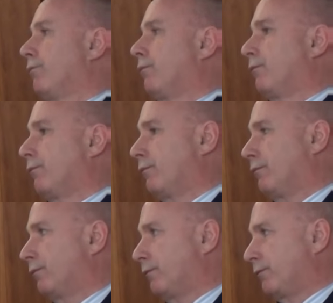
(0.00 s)

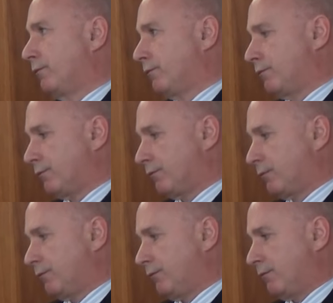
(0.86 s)

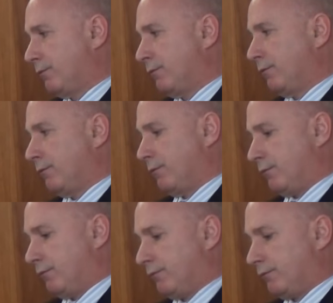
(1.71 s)

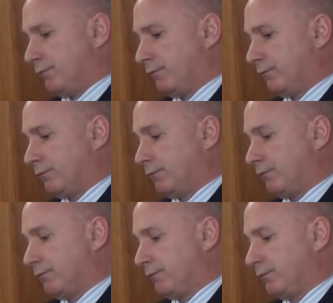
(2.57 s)

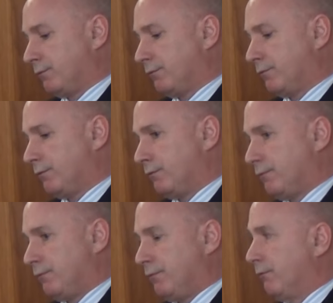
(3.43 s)

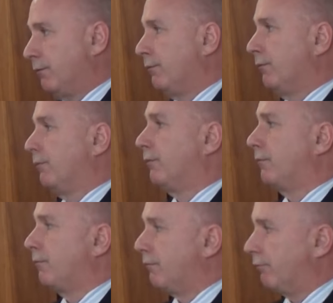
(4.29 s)

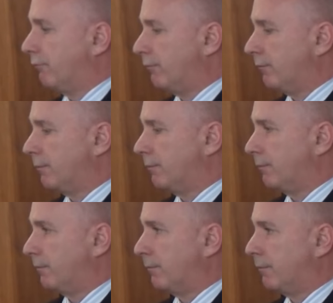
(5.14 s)

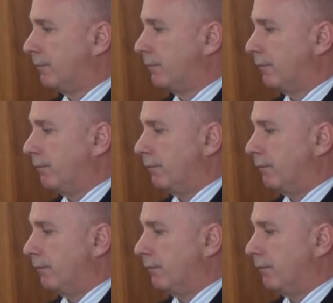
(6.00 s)
(silent)